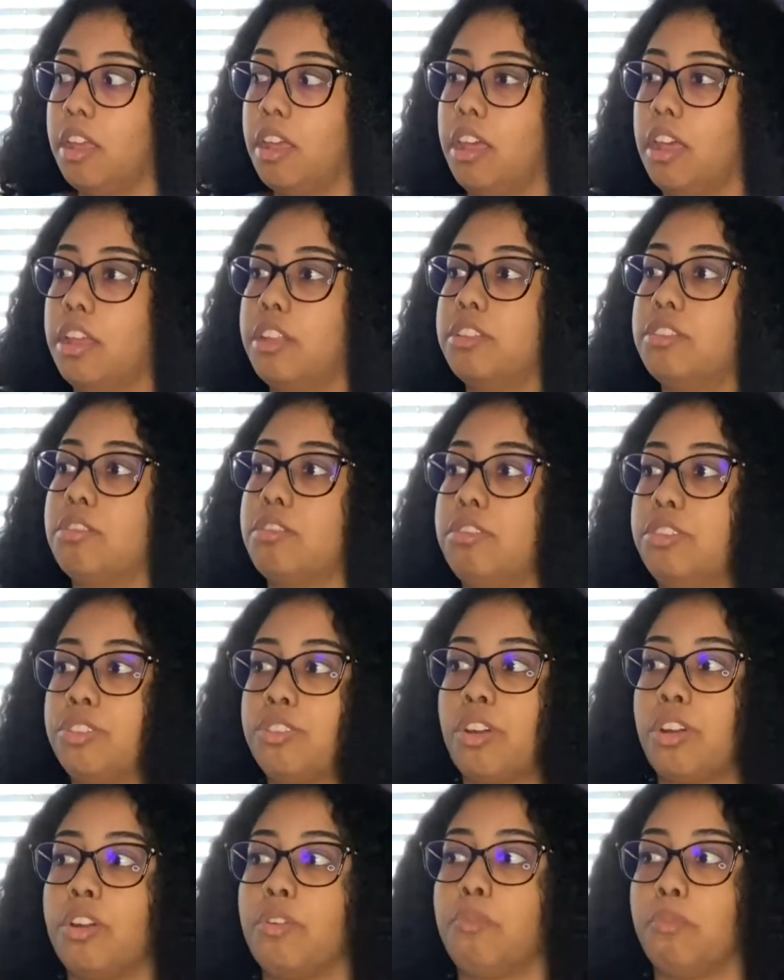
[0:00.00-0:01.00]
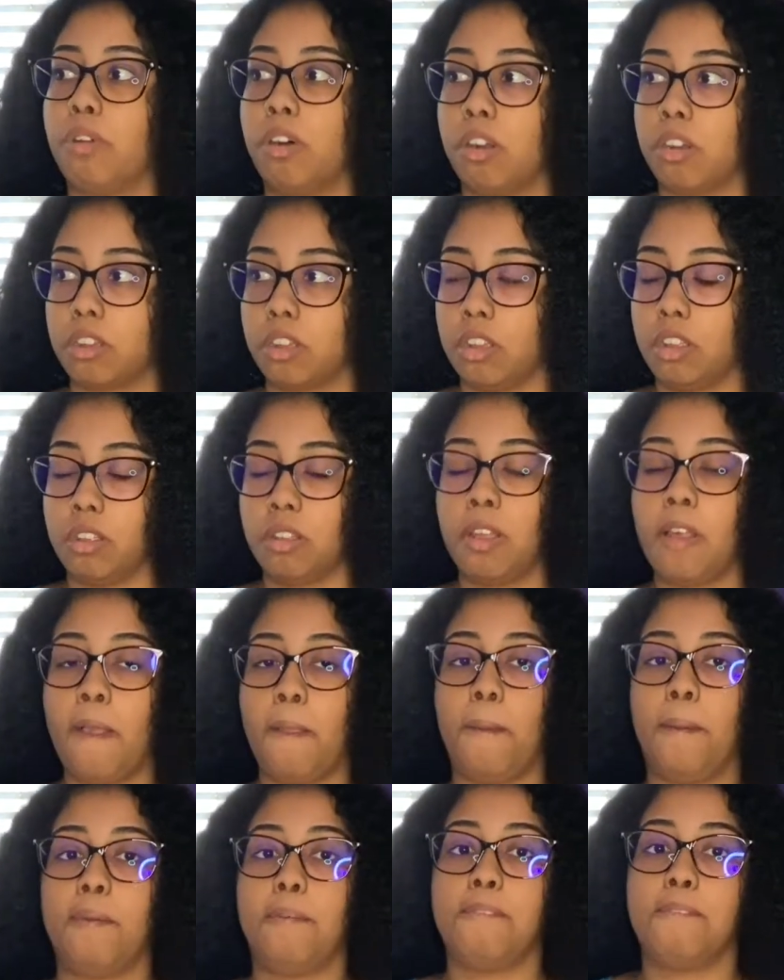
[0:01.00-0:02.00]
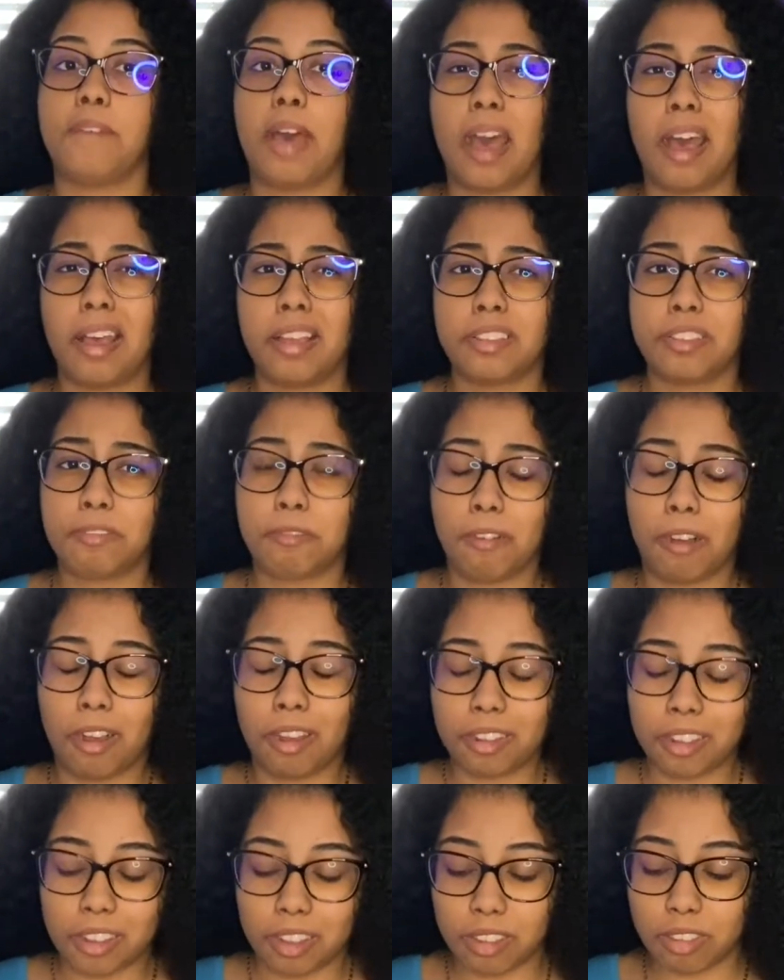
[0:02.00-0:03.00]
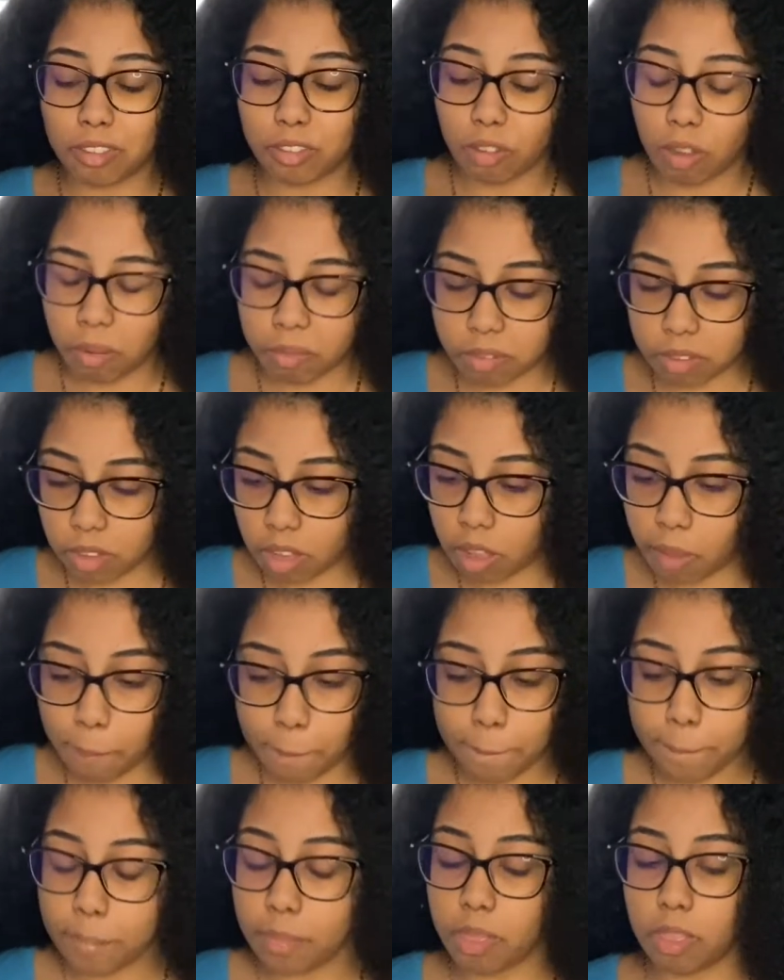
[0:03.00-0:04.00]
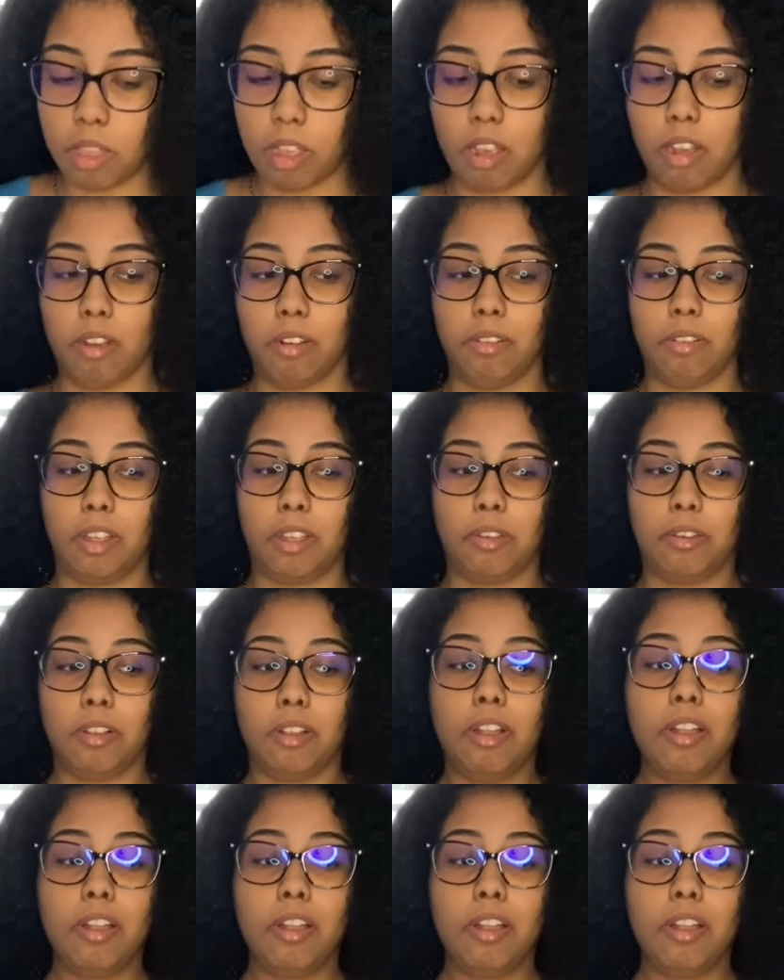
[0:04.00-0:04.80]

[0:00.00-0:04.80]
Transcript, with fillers: And so he started walking, like fast walking. So I was like, no, like